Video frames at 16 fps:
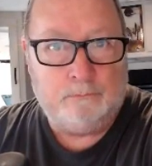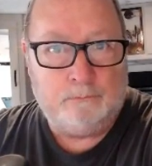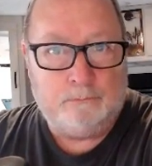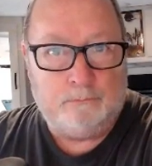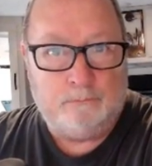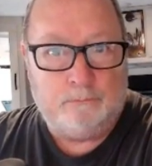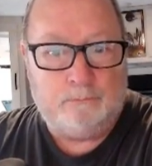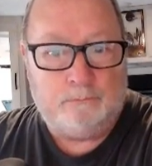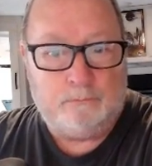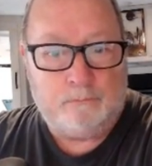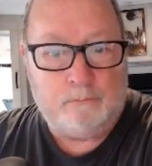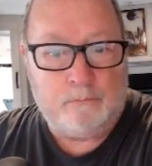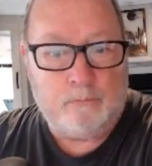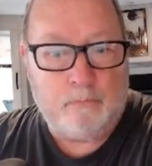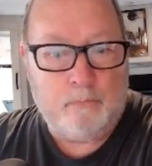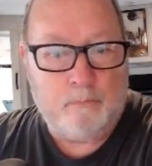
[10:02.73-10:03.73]

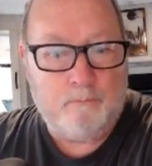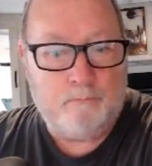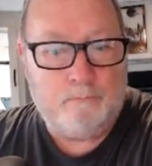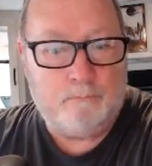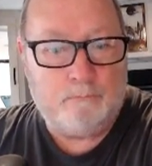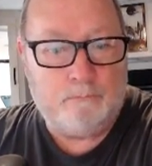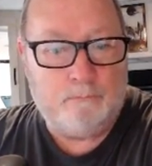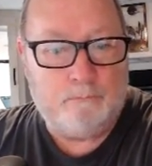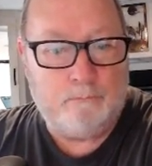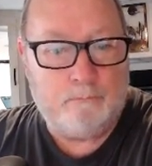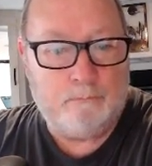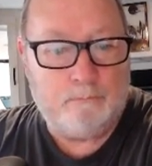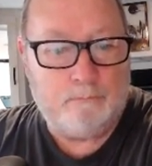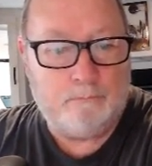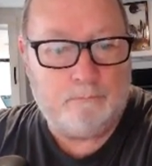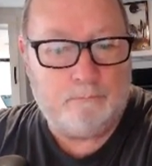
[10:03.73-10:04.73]

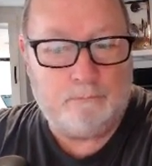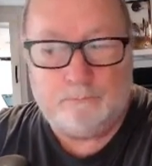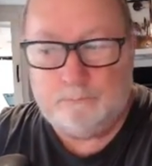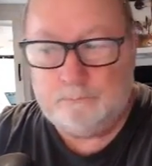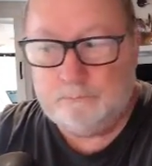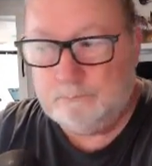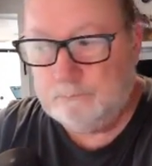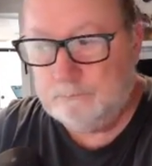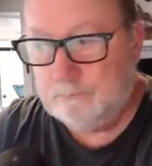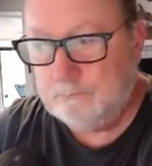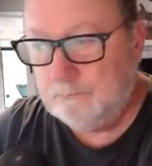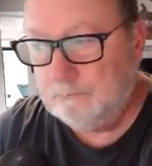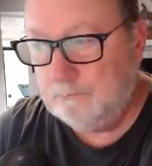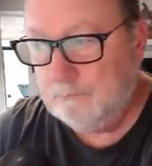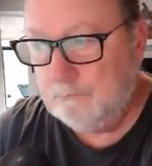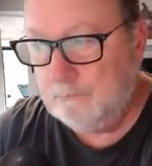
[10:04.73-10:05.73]

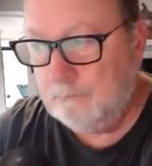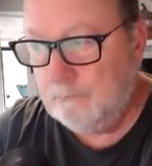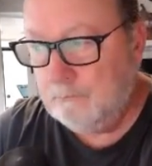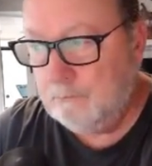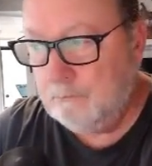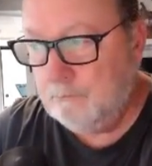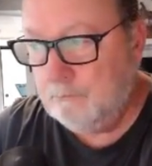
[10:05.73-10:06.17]
(silent)